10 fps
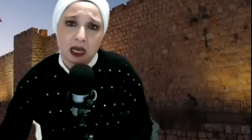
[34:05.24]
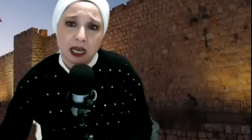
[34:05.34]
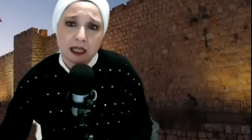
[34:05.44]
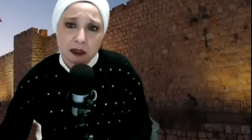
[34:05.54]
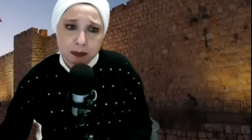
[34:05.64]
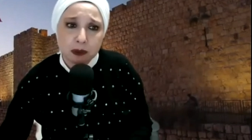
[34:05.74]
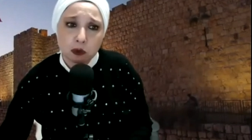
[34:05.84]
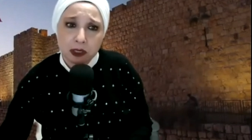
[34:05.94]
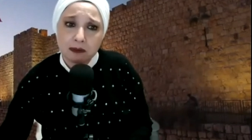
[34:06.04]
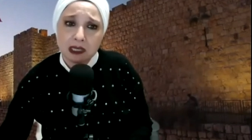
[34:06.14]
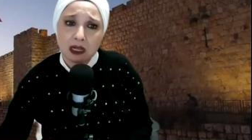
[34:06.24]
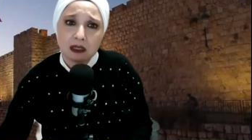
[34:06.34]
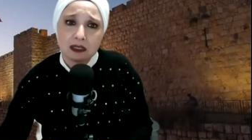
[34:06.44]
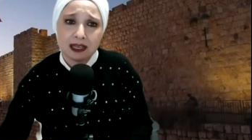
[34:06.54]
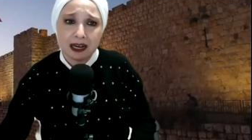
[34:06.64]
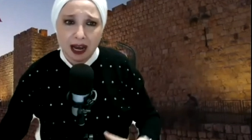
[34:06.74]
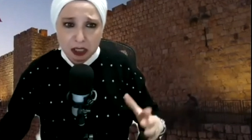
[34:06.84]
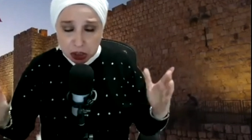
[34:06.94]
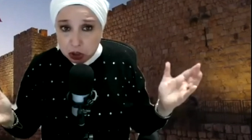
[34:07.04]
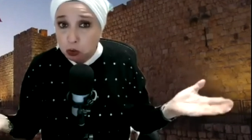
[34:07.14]
And the psukim tell us that
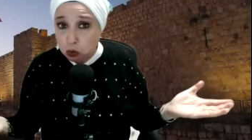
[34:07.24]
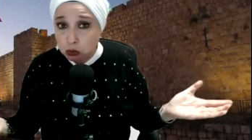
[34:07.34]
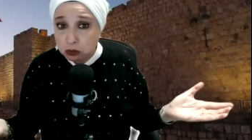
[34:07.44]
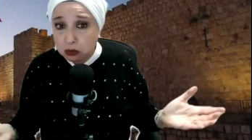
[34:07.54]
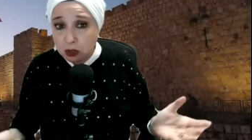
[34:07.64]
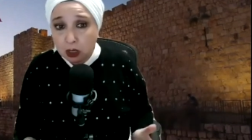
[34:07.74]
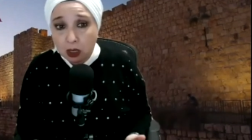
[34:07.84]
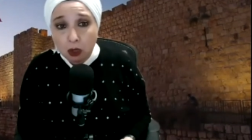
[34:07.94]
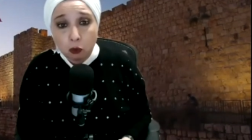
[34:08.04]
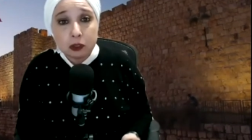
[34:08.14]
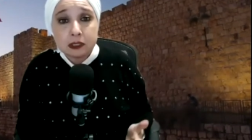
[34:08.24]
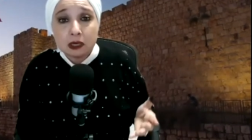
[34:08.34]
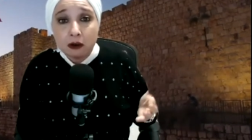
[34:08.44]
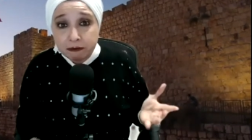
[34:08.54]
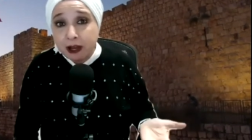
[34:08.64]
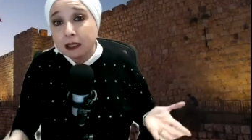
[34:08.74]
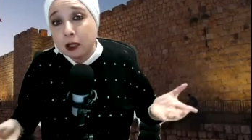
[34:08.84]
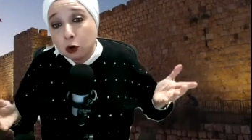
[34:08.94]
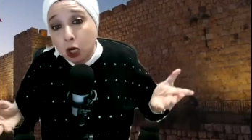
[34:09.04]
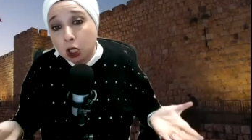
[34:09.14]
Ashur was a fellow
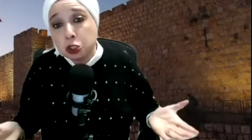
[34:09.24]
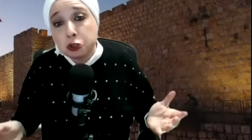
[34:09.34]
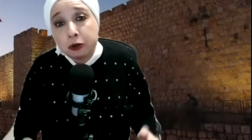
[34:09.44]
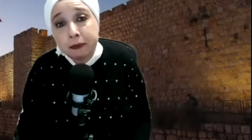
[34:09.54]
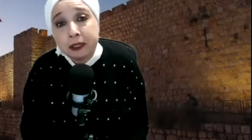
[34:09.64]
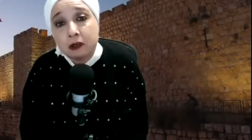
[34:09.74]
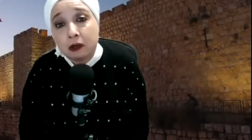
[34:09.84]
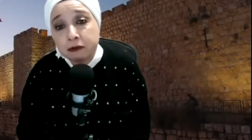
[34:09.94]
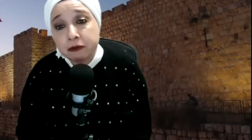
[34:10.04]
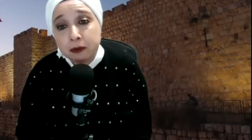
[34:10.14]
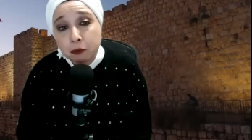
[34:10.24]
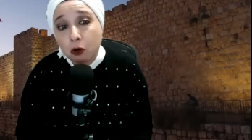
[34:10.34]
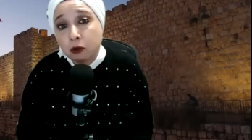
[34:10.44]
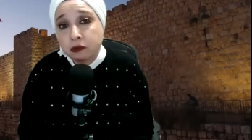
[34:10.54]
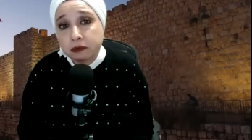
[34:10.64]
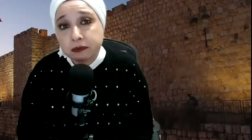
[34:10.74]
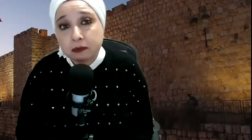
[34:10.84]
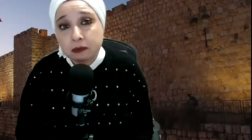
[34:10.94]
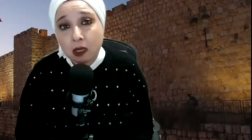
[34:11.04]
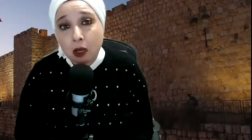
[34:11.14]
countryman of Nimrod.
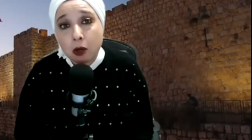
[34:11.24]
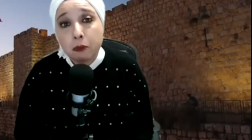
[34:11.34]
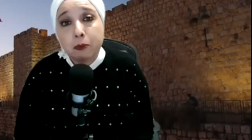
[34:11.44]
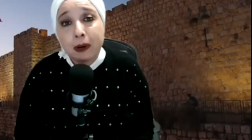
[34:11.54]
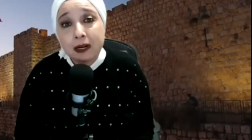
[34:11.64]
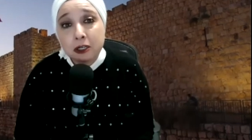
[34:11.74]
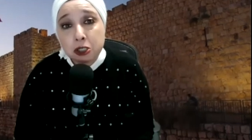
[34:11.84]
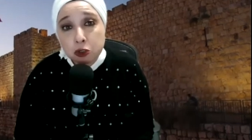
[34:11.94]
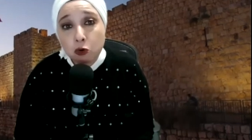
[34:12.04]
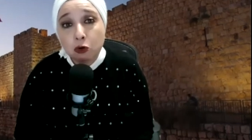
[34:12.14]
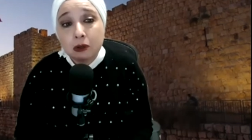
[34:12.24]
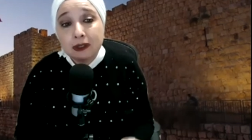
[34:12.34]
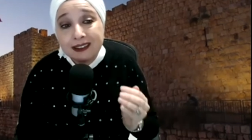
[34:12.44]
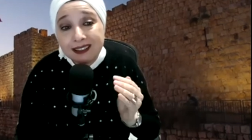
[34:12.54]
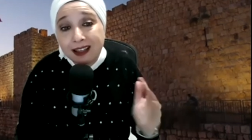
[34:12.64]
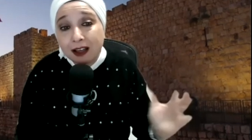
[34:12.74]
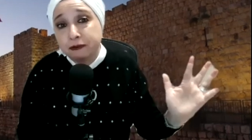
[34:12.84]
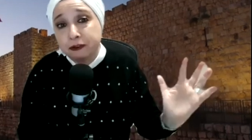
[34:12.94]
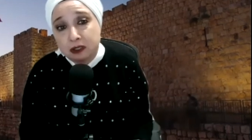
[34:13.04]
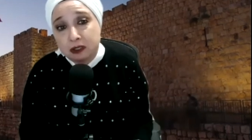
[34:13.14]
But Ashur left
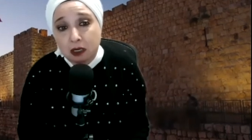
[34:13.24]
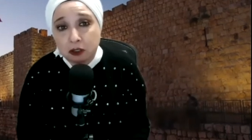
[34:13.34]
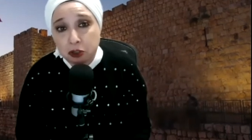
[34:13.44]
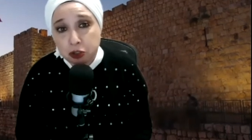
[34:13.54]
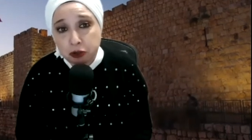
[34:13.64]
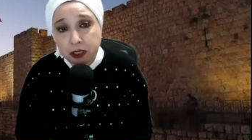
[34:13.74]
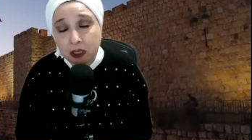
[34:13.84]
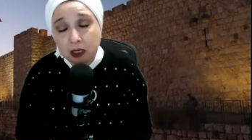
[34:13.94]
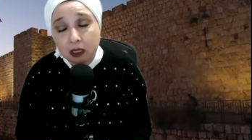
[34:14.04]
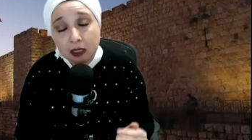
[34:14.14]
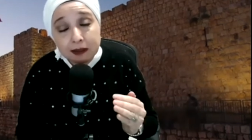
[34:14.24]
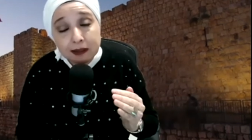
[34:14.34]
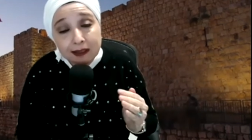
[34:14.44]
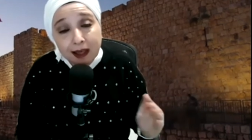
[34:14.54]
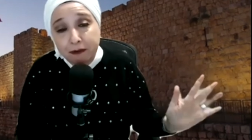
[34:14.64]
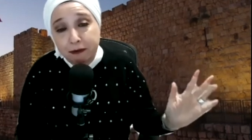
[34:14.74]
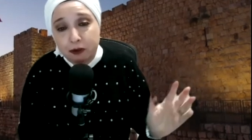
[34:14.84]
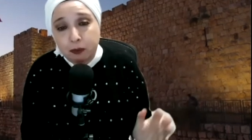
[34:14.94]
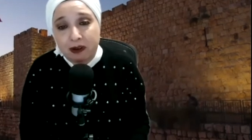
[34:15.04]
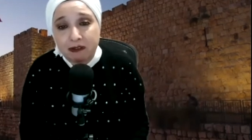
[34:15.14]
his country. He left
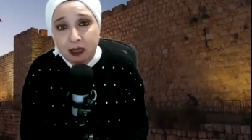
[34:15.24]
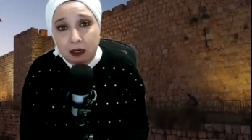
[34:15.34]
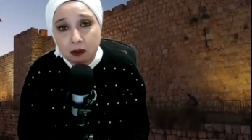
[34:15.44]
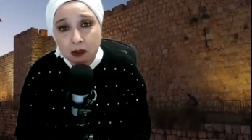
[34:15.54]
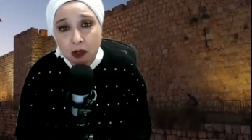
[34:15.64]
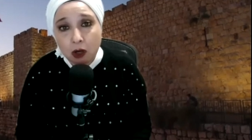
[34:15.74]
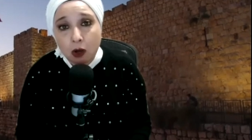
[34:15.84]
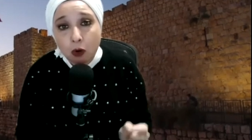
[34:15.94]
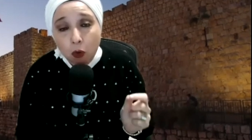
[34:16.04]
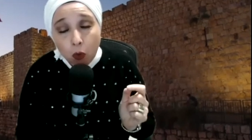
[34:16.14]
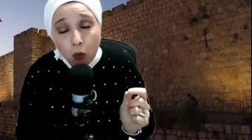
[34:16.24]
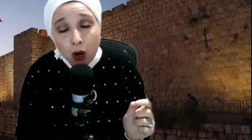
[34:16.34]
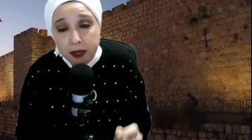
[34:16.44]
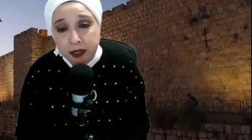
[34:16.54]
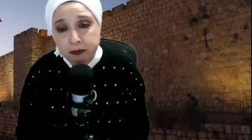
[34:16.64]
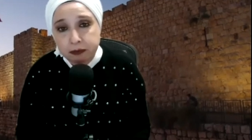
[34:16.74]
Babel. Why?